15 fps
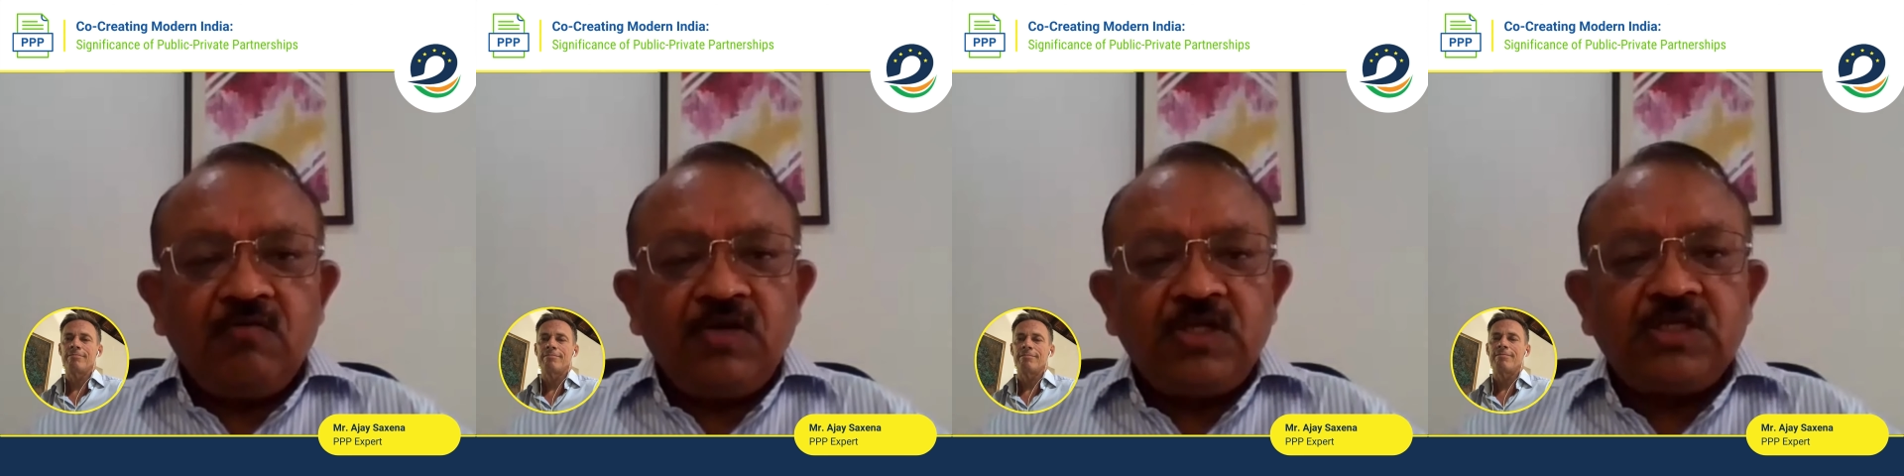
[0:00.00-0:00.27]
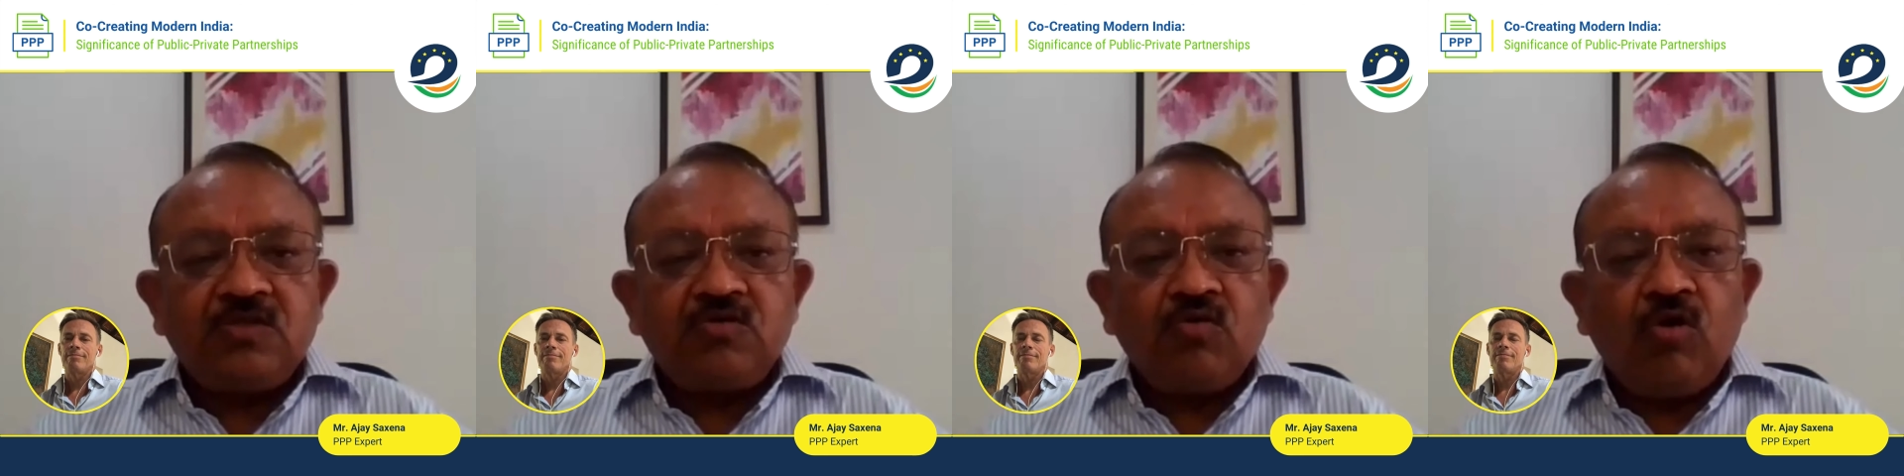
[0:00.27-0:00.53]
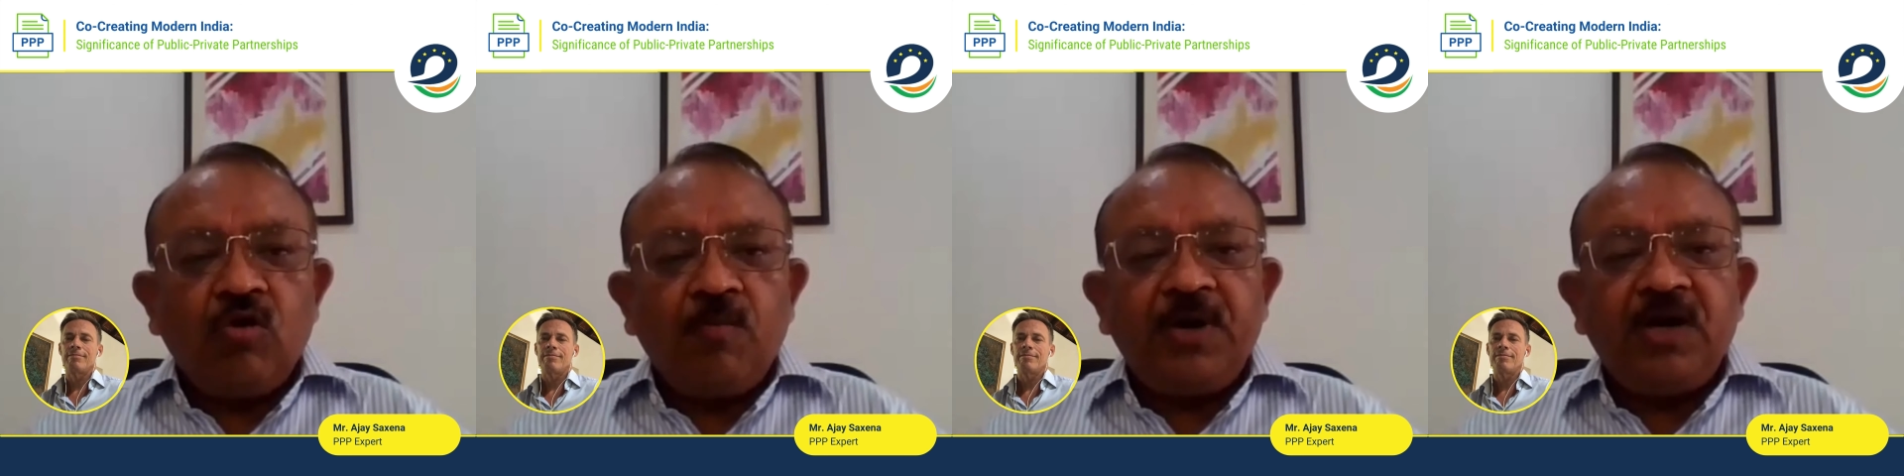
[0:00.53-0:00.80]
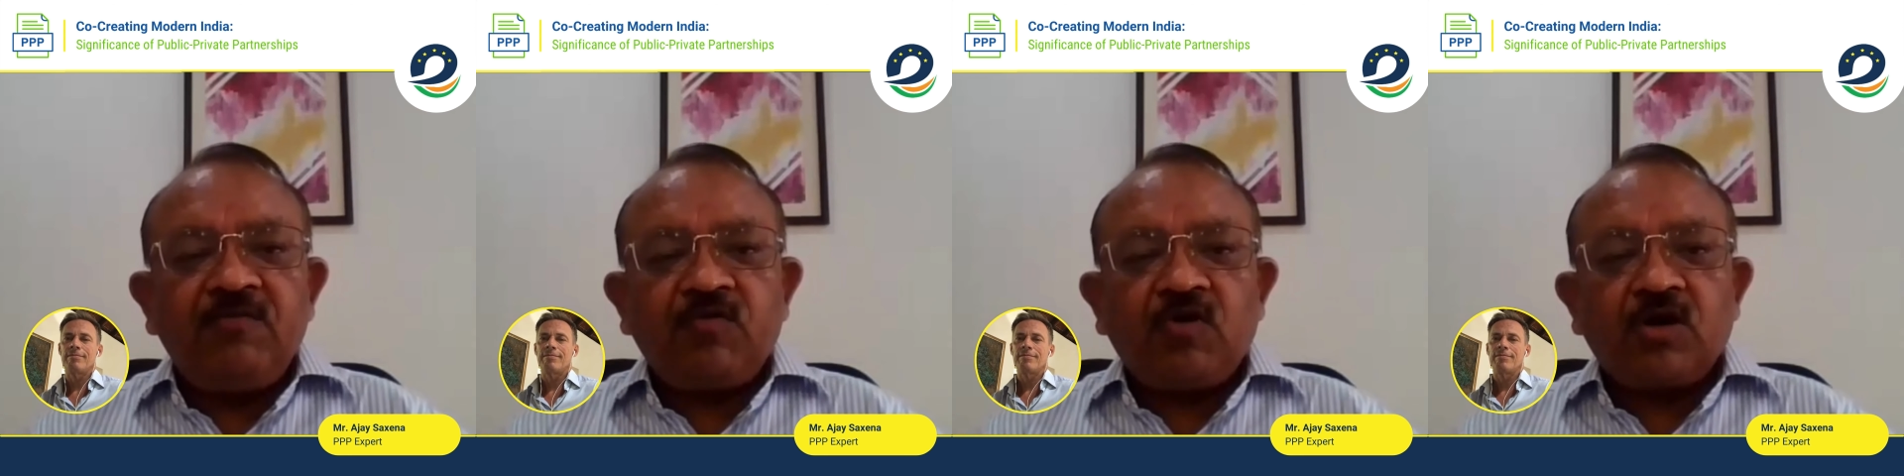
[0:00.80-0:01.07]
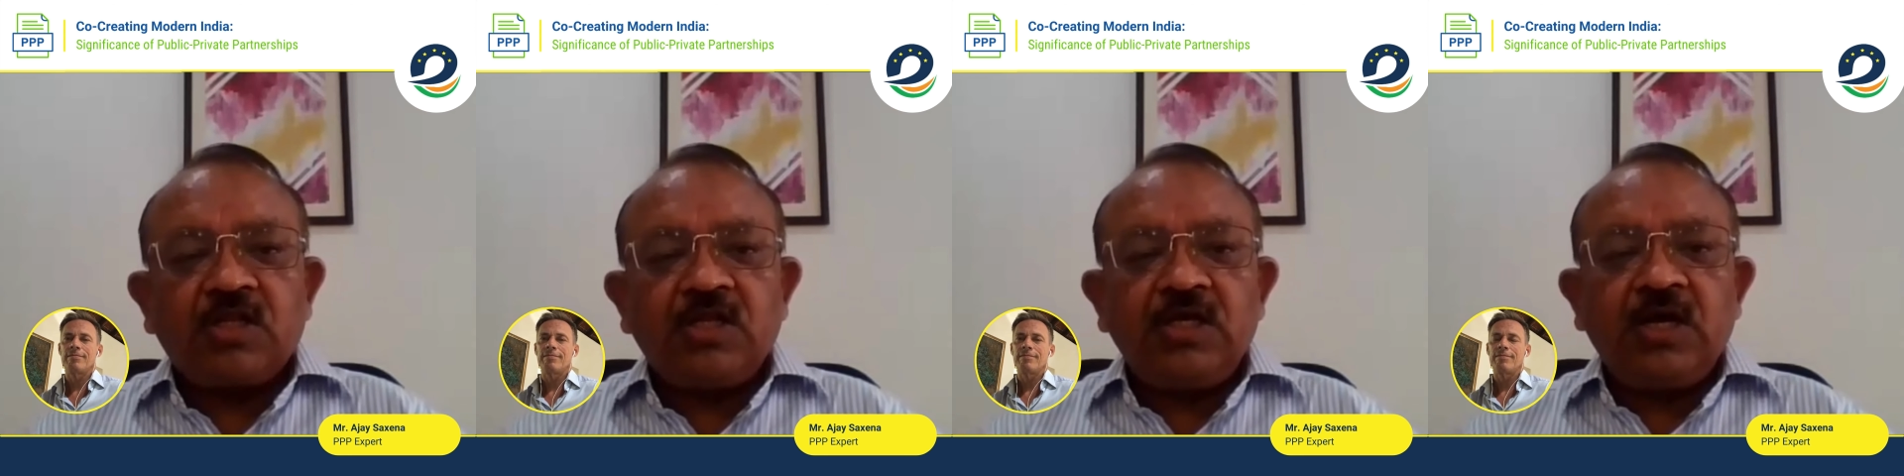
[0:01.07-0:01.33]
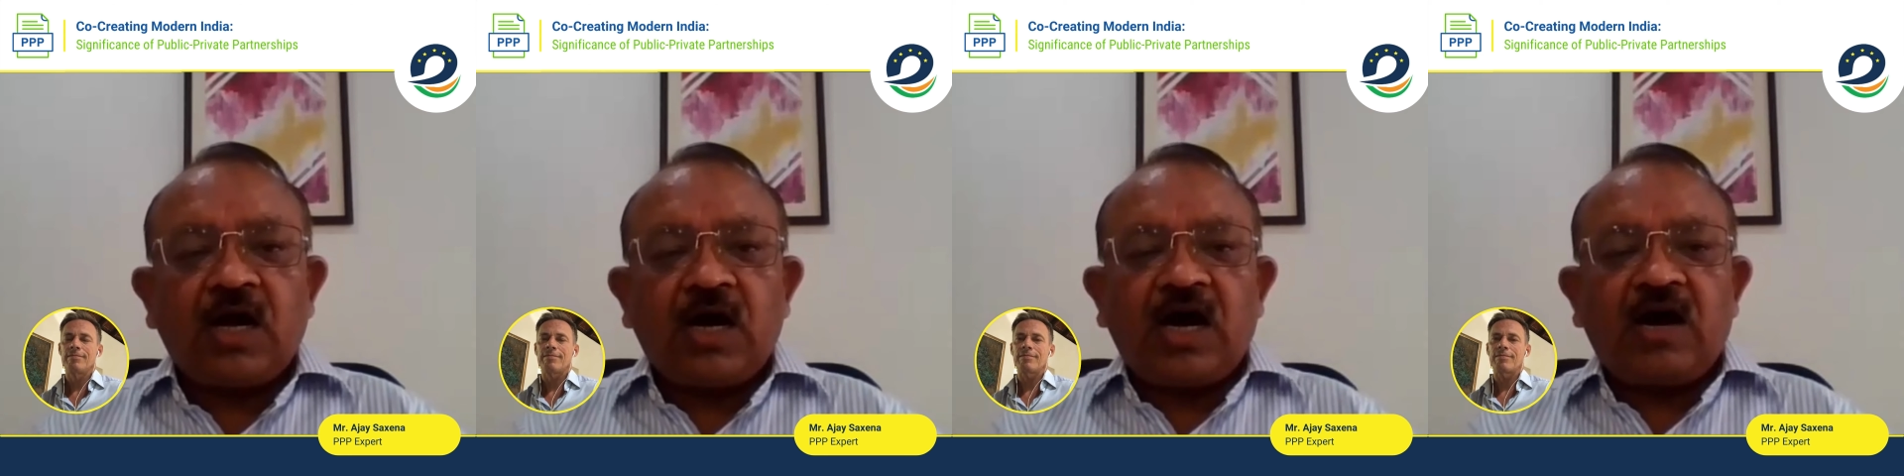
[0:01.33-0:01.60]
which is opened for the